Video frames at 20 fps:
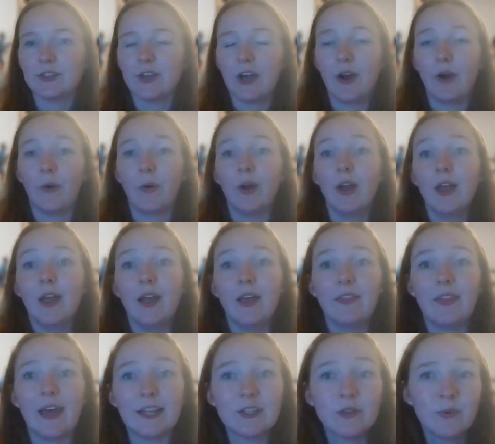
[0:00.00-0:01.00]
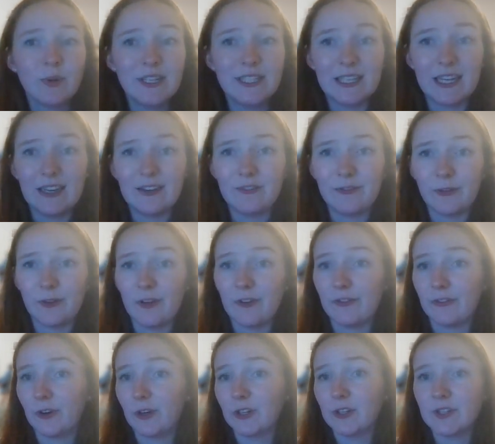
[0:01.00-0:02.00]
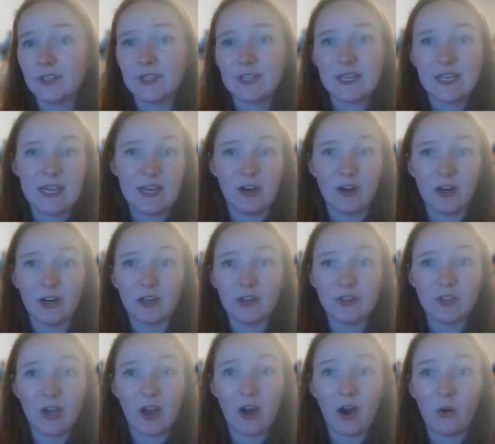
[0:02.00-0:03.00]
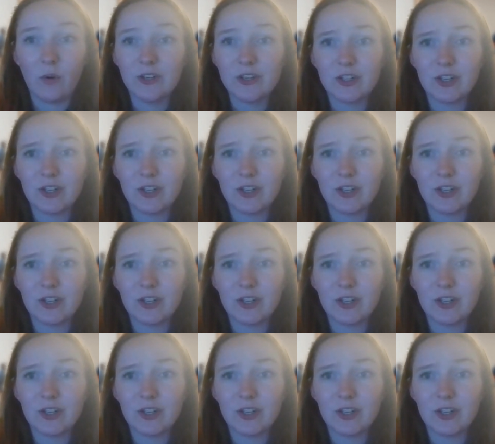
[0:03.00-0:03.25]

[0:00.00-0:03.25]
So that's what we did for the first year or so.